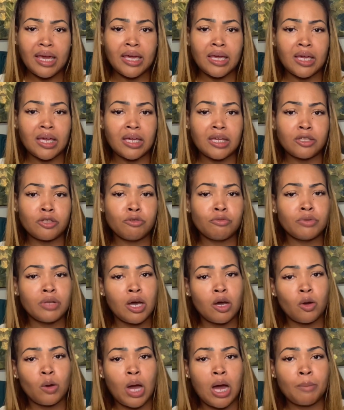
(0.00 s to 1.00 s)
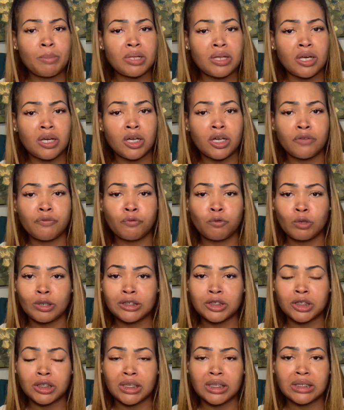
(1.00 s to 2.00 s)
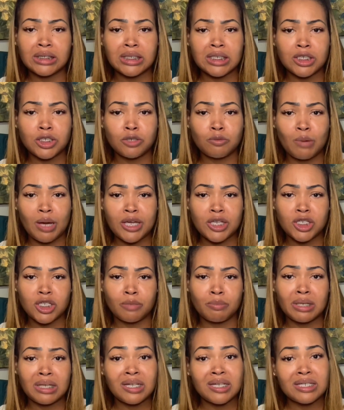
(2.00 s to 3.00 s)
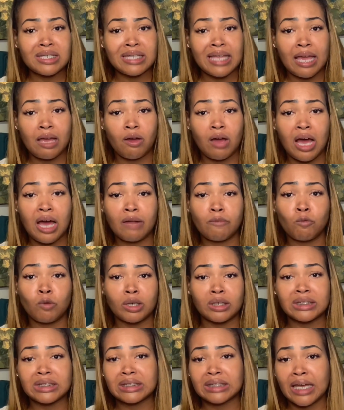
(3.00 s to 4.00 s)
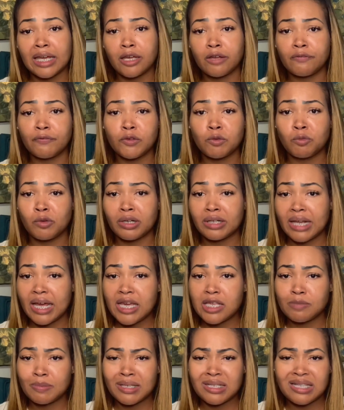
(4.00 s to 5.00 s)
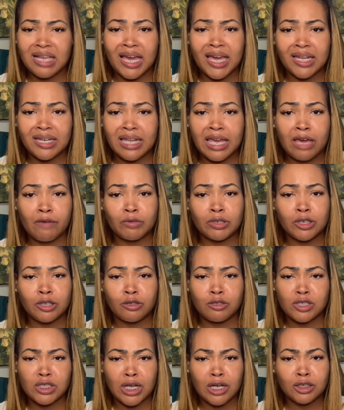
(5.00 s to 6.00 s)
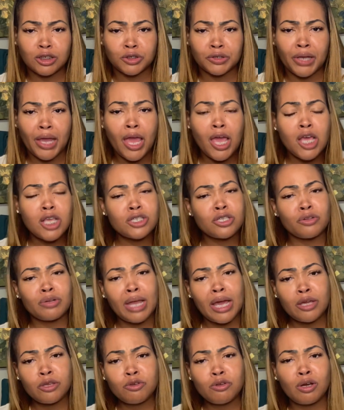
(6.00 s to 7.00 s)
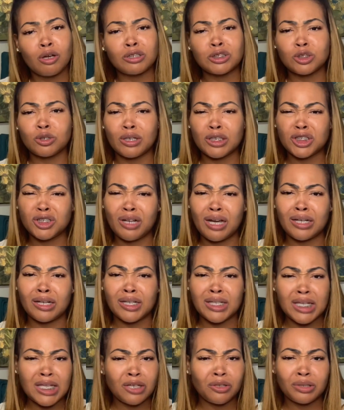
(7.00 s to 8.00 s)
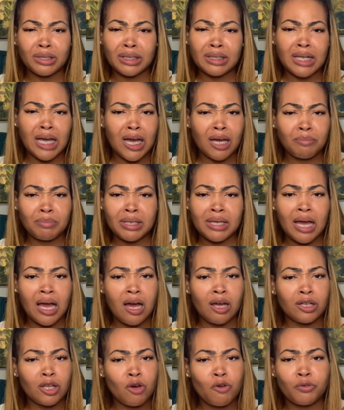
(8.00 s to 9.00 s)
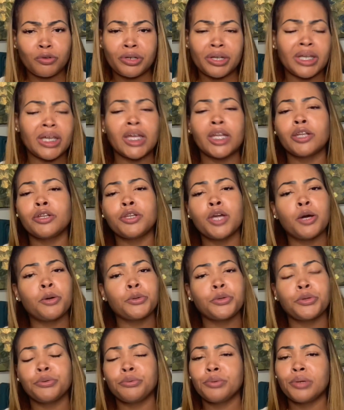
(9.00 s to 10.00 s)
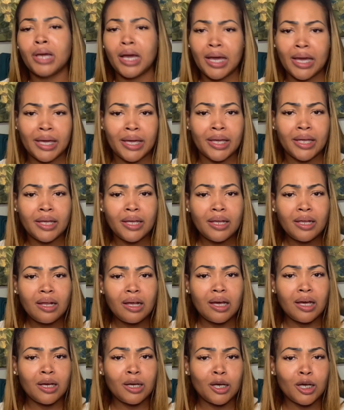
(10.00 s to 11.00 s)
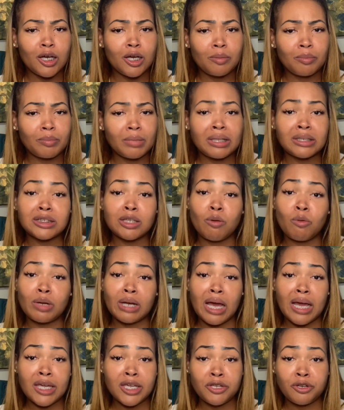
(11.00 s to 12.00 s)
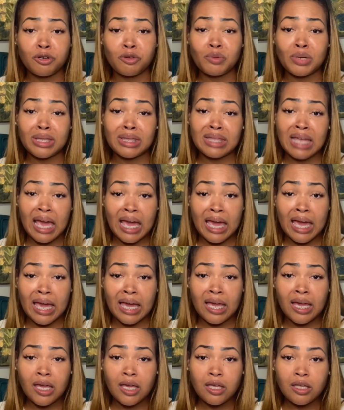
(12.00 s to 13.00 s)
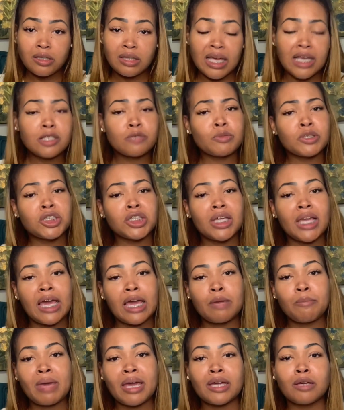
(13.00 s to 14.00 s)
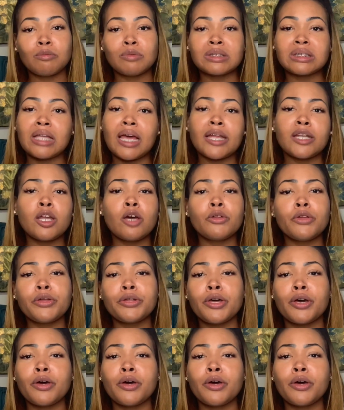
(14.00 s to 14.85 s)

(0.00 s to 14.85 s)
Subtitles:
and you know I'm in an unfortunate situation because now I want to stay a few more days because I had to have another surgery. So now you're going to start trying to nickel and dime me all over again. No, you not. And so when I hit her with that, that's when she came back and was like, no,